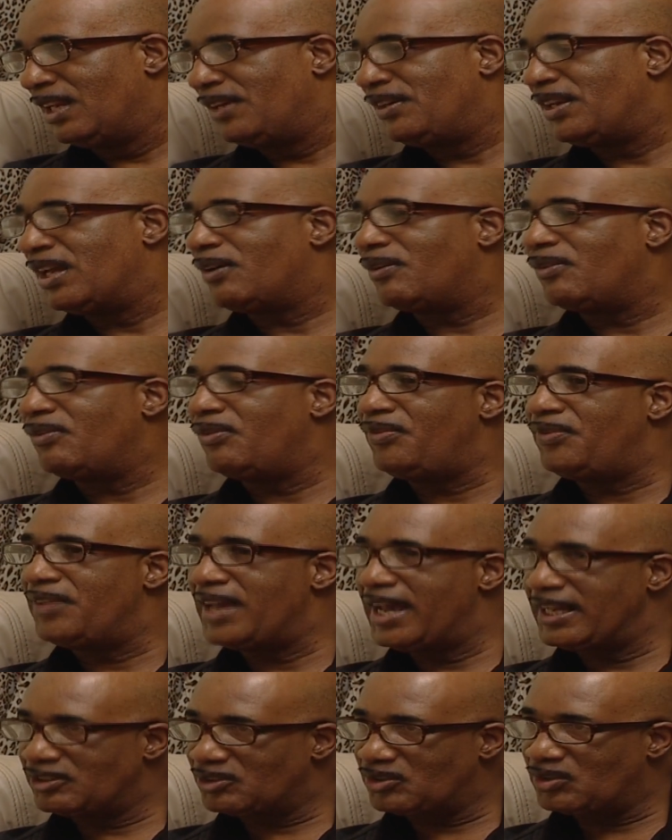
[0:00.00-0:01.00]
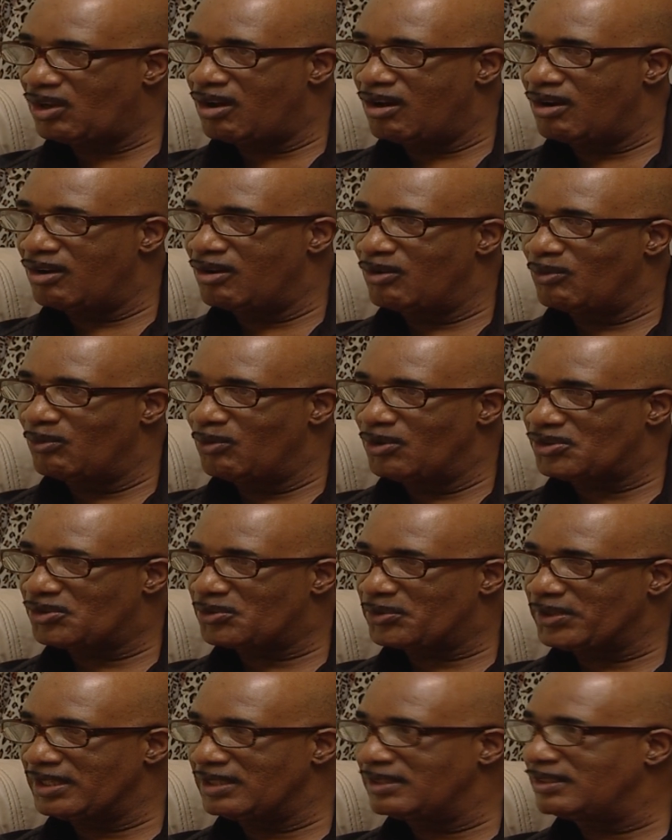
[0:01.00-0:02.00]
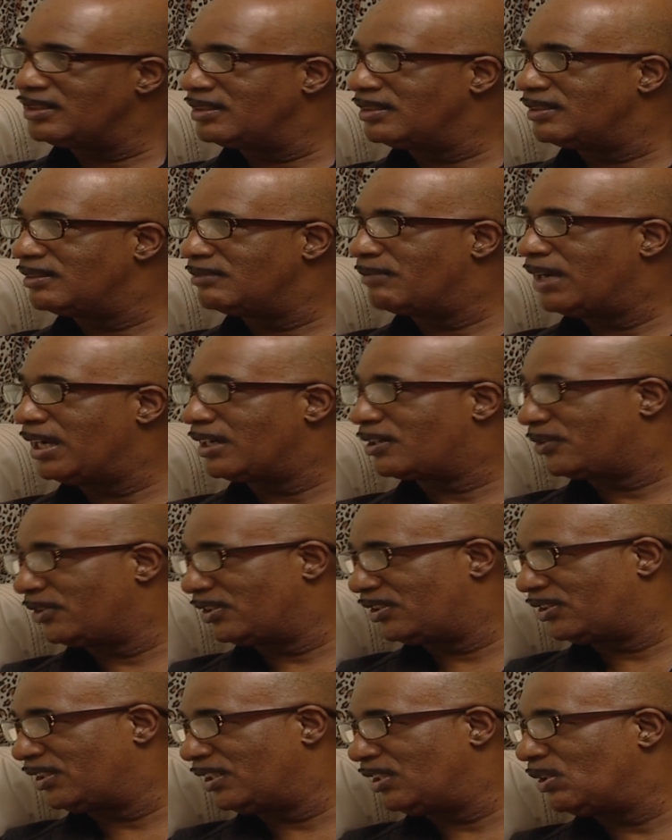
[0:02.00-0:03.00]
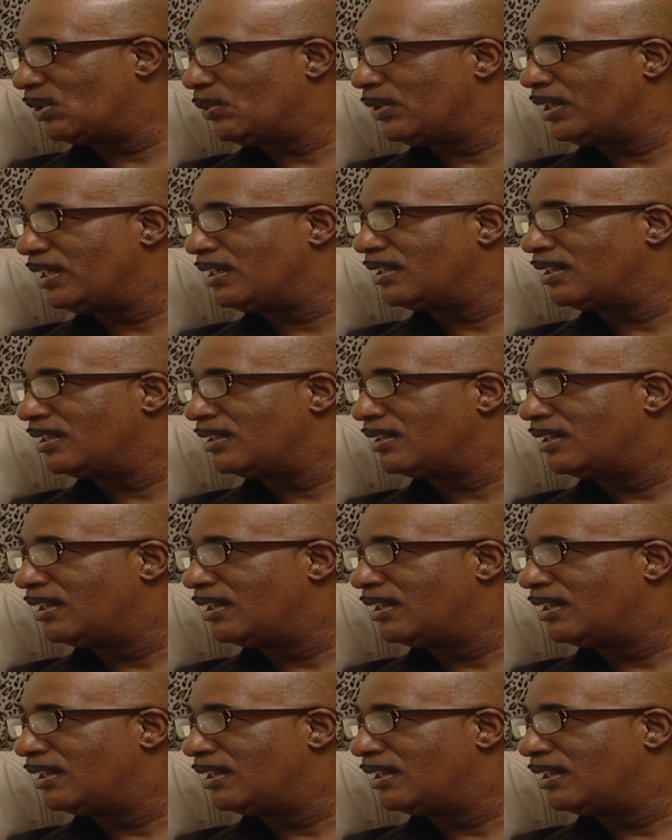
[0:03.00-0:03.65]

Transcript: Now, that song was written by Christine Lewin,